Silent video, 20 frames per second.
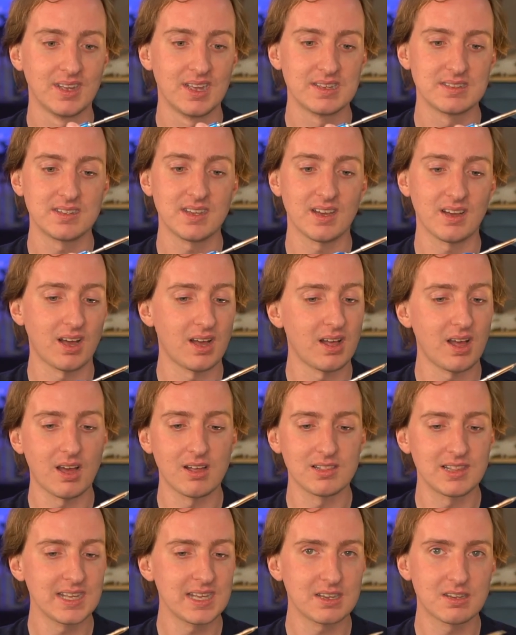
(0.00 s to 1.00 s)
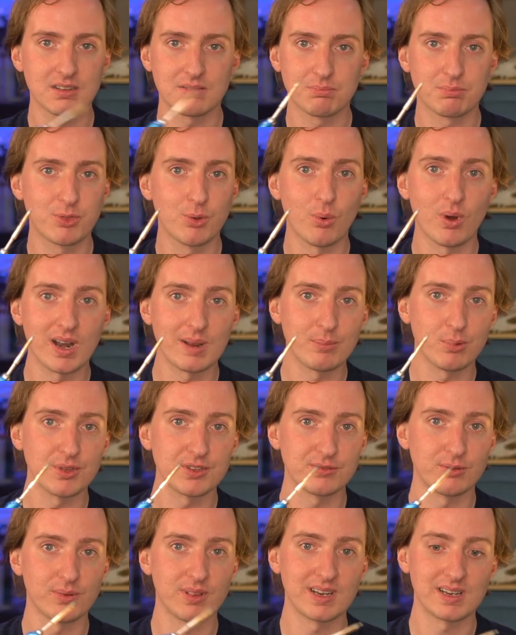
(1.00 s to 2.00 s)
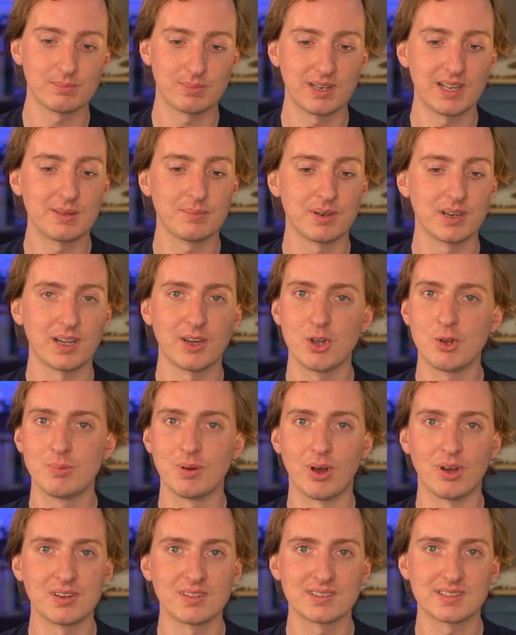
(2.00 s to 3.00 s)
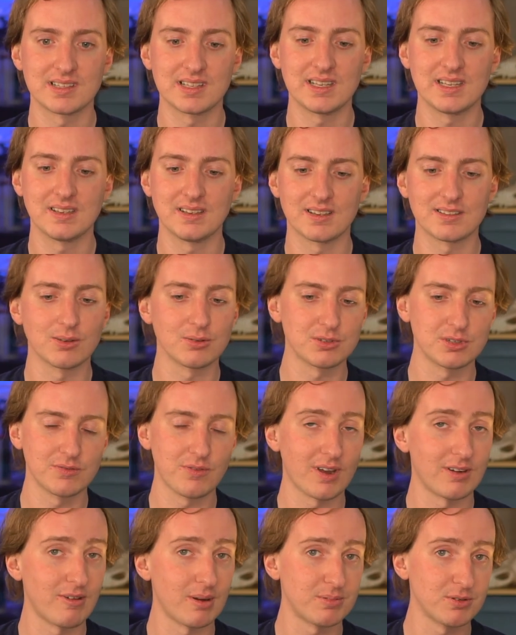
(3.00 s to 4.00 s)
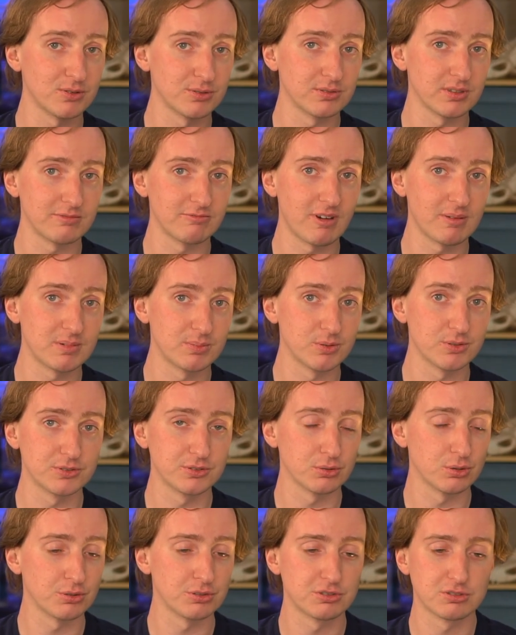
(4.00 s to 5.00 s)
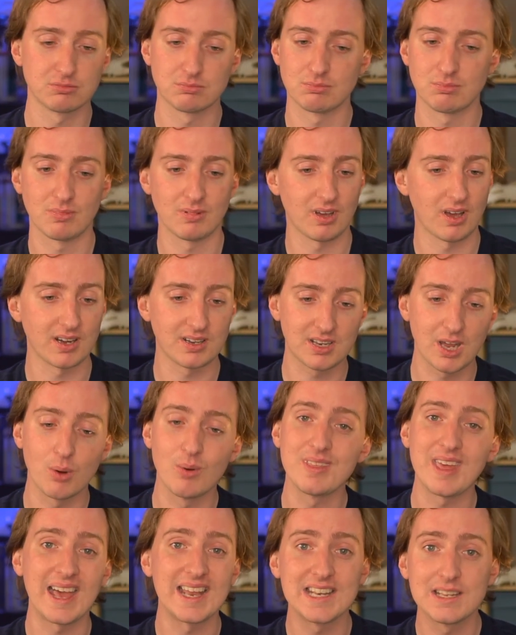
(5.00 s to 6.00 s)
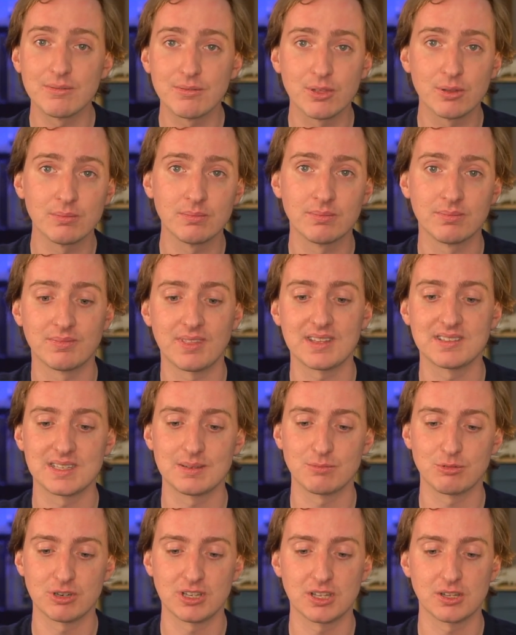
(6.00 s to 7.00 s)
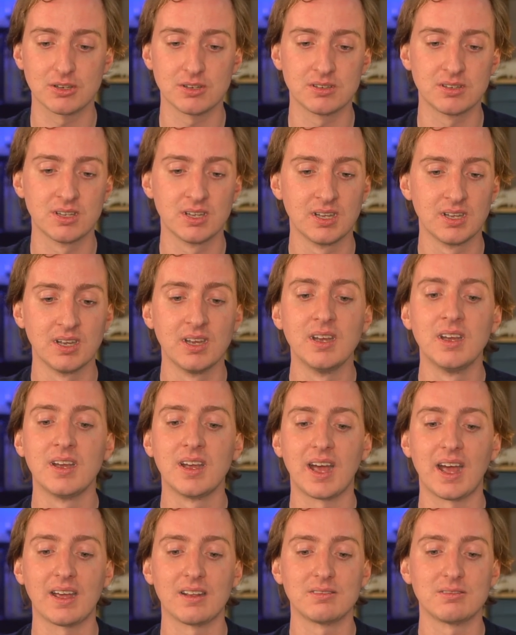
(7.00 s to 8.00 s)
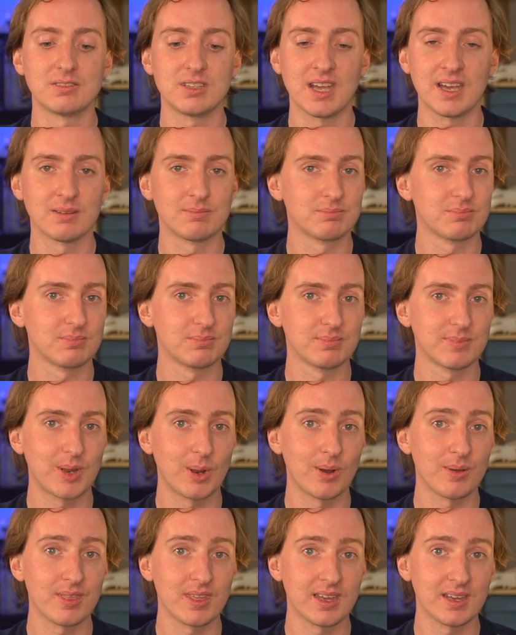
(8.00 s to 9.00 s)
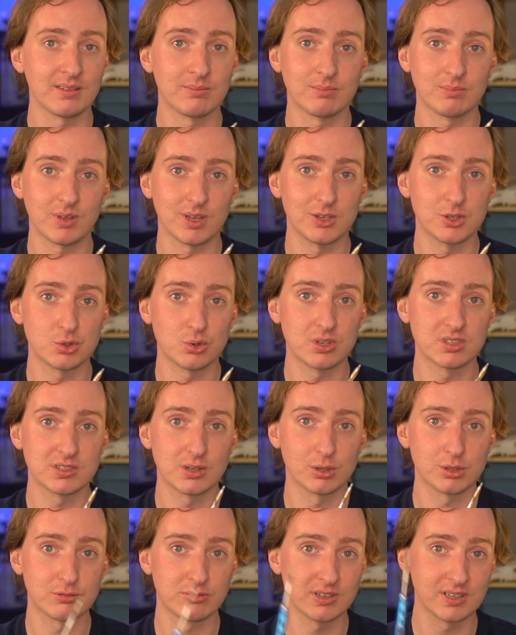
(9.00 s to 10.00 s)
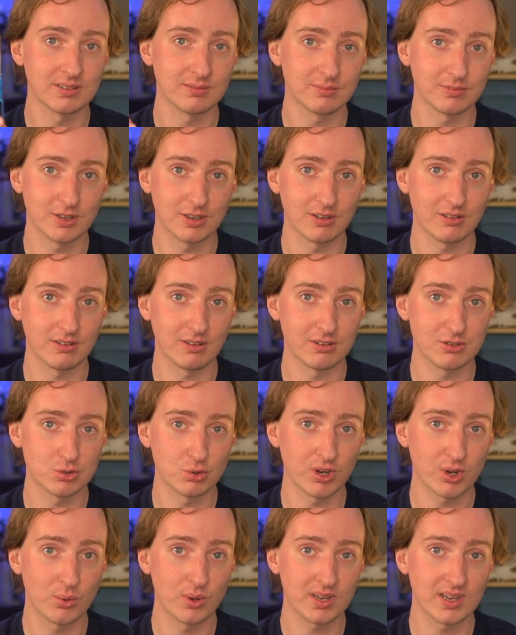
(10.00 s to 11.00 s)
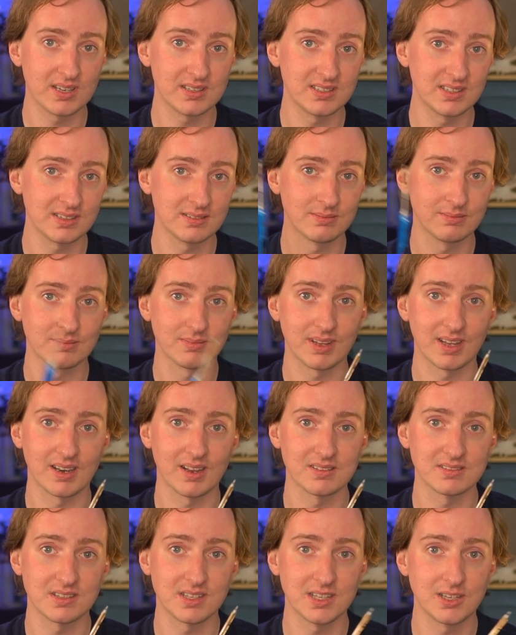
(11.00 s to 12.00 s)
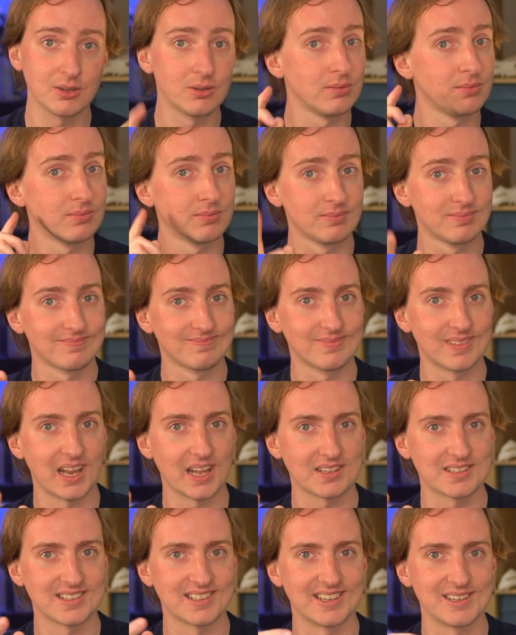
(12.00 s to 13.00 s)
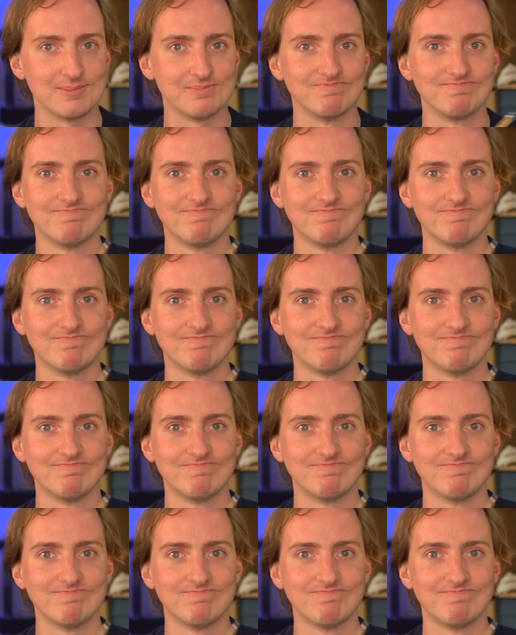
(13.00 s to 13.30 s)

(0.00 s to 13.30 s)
So yeah, I'll, I'll, link the one I bought this from the link below. But honestly, as long as you find a reputable, reputable source, I'd go with any of them. They seem pretty good. And yeah, go out there, enjoy soldering, enjoy quick heating, and I'll see you next time.